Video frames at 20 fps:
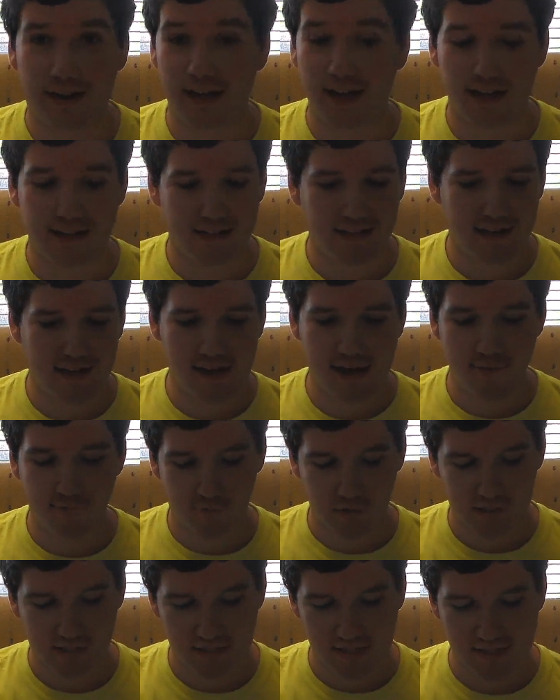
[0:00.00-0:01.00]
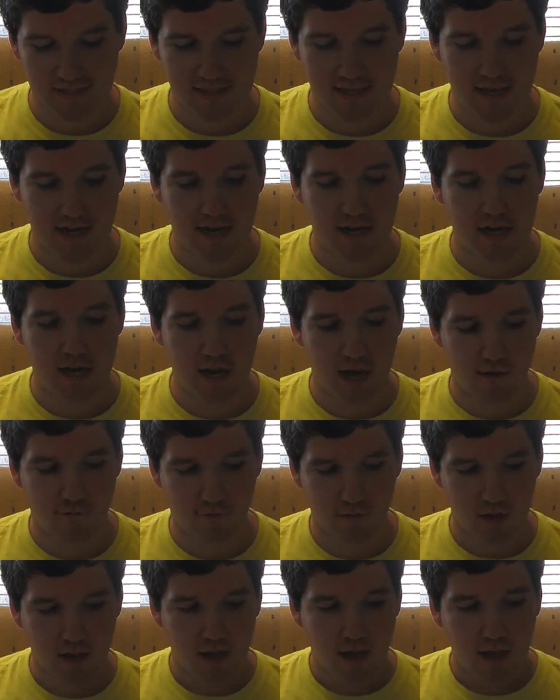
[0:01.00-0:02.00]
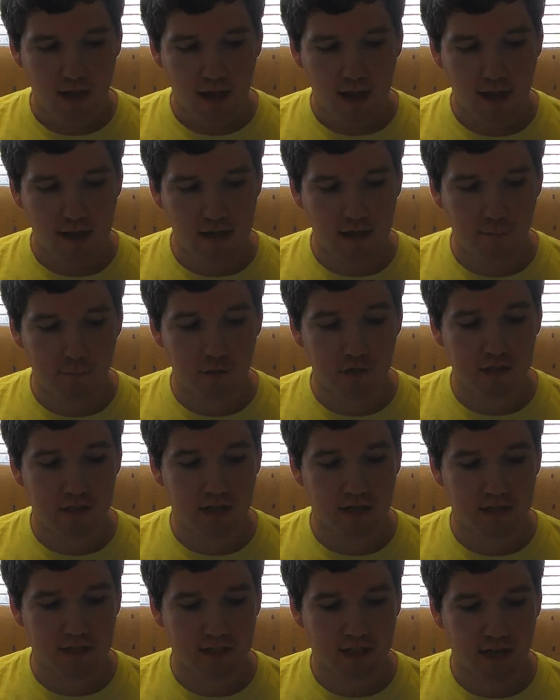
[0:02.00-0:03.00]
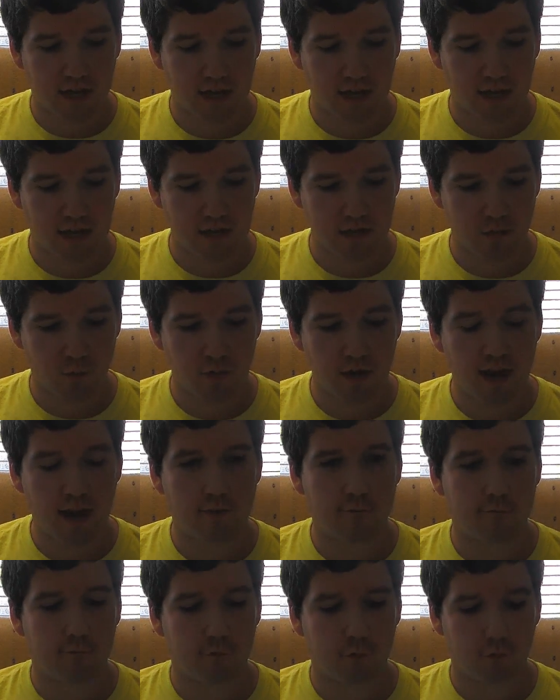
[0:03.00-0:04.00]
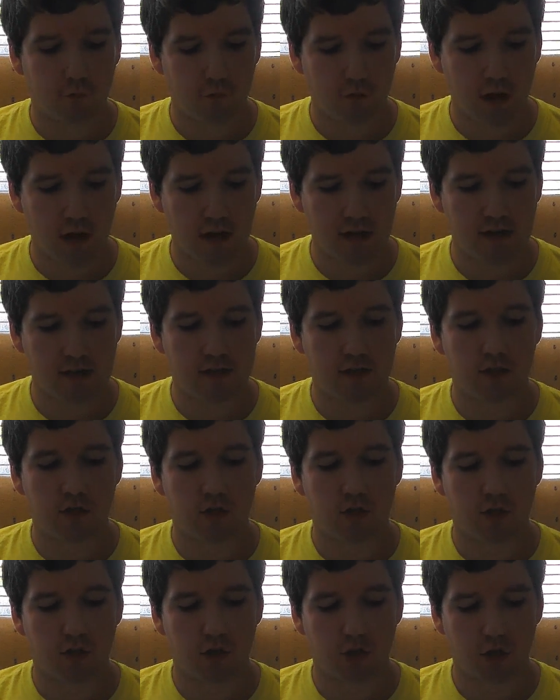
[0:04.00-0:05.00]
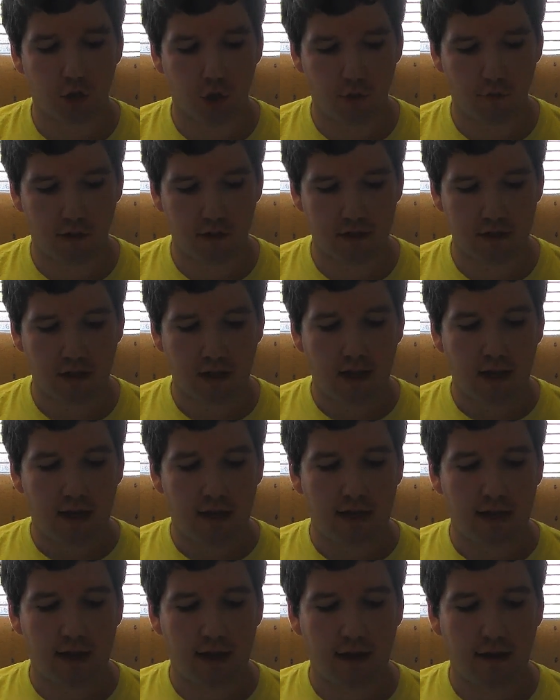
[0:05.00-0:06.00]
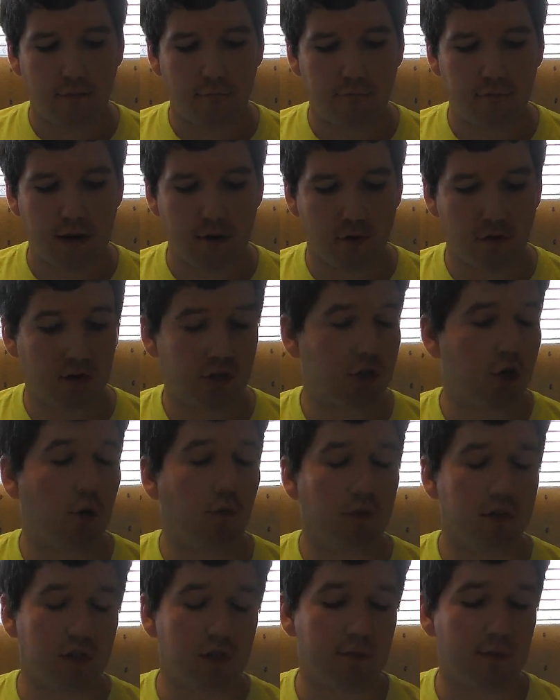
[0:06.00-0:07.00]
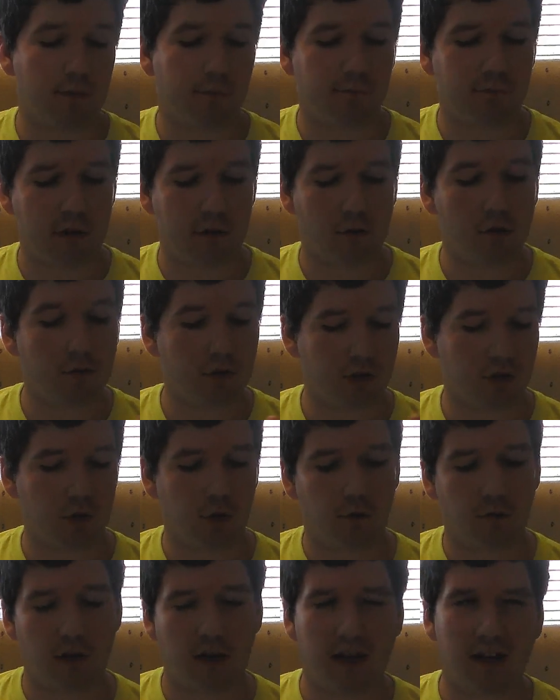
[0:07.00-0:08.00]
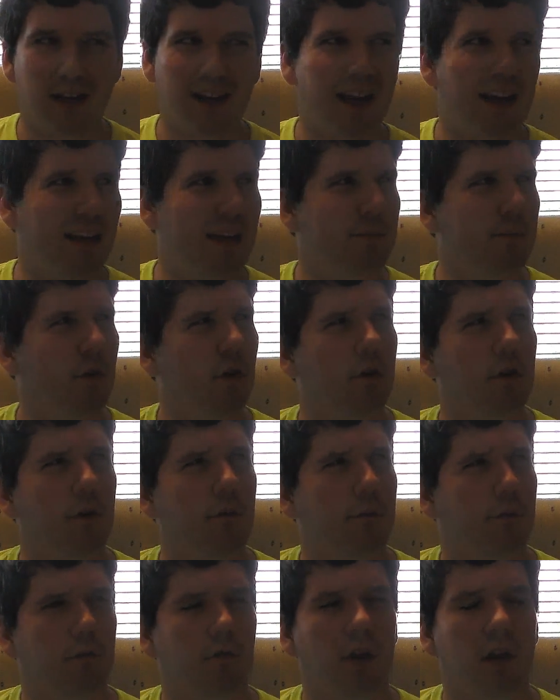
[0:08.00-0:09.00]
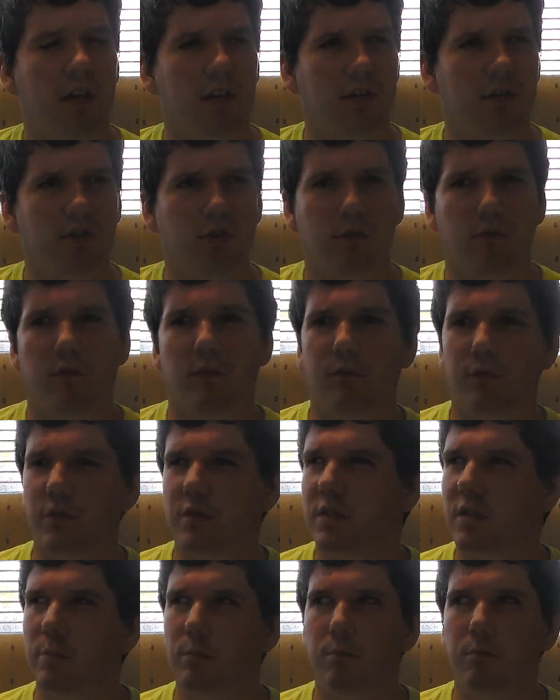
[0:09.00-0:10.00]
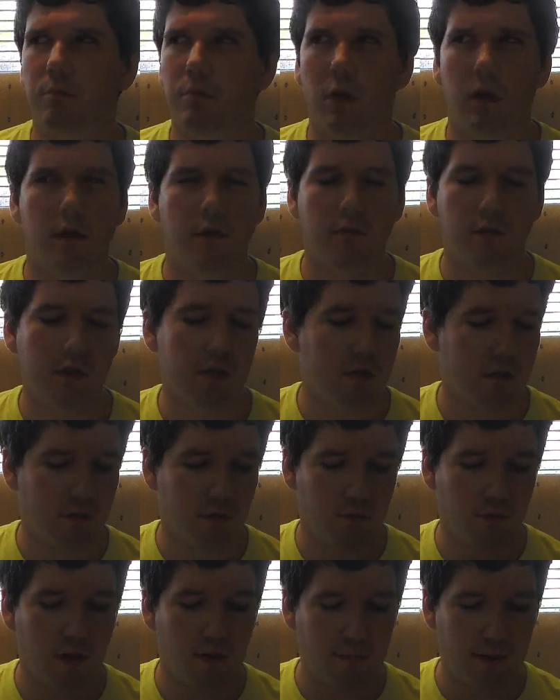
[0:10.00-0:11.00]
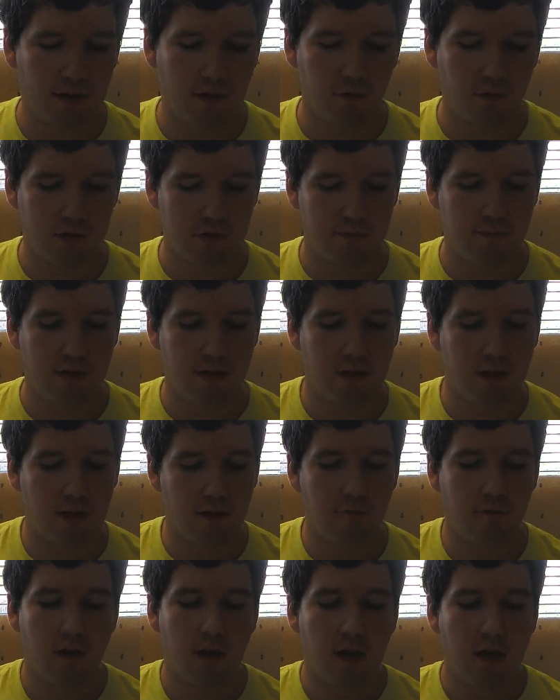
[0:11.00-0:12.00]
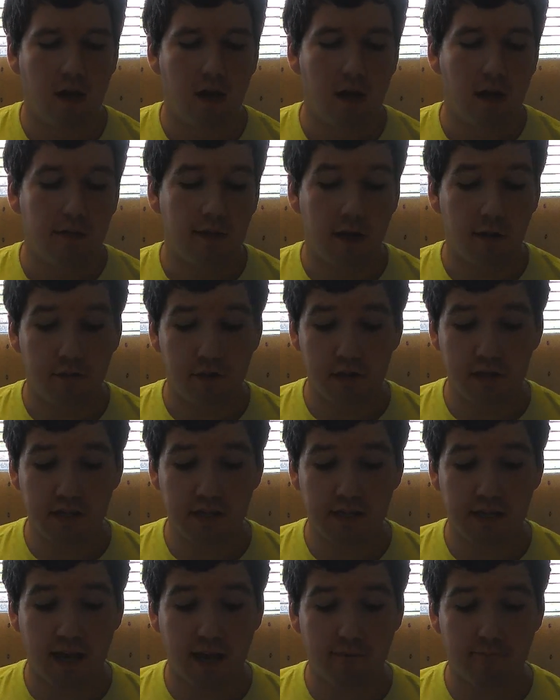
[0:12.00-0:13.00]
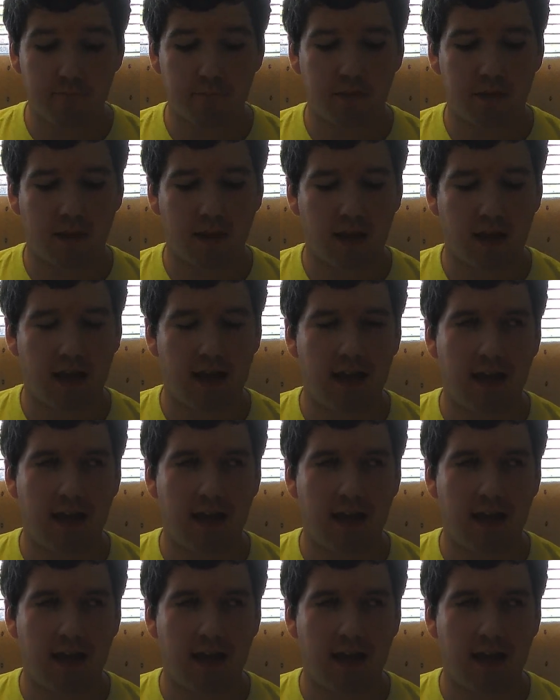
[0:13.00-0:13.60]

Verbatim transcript: I can't emphasize that enough. At number six, guys, we have Pharaonic's servant. Now, Pharaoh's servant, excuse me, Pharaoh's servant. I, I keep calling it Pharaonic's servant for some bloody reason throughout my course of my life. Now, this set,